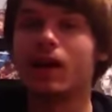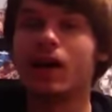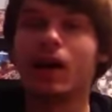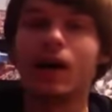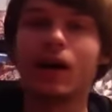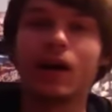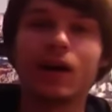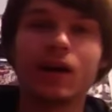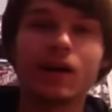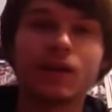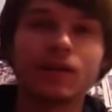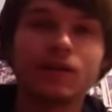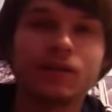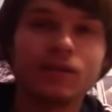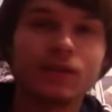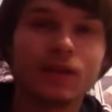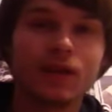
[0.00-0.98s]
uh,
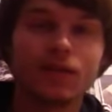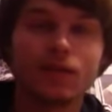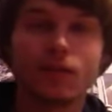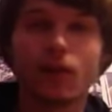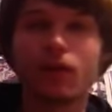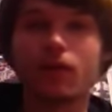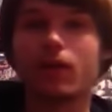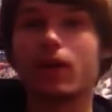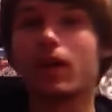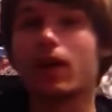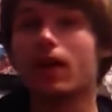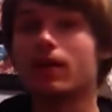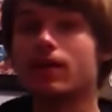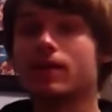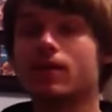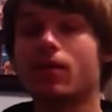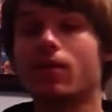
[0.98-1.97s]
Delvin
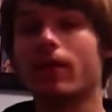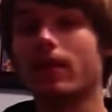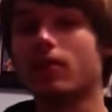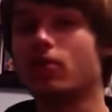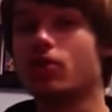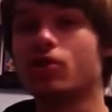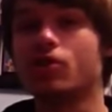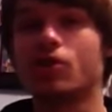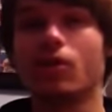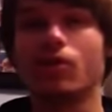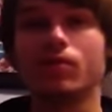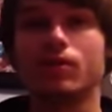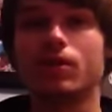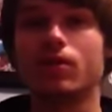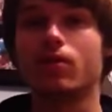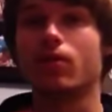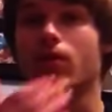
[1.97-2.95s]
Rodriguez, so that just
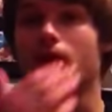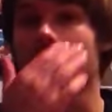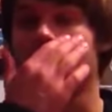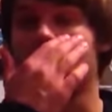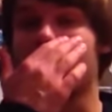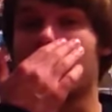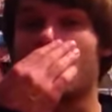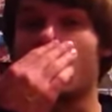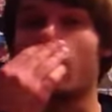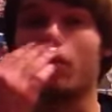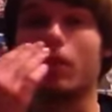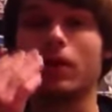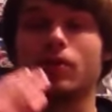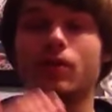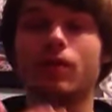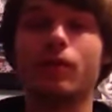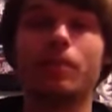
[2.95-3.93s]
shows you how
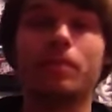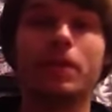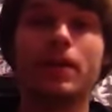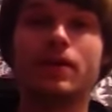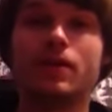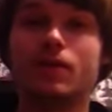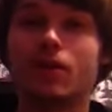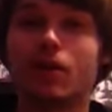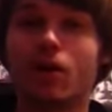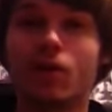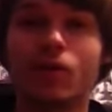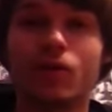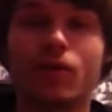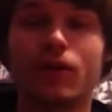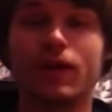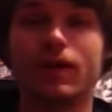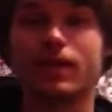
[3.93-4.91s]
much of a beast
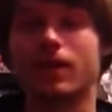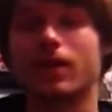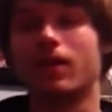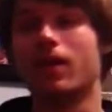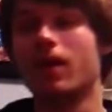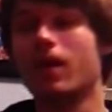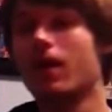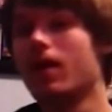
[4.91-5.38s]
Cotto is and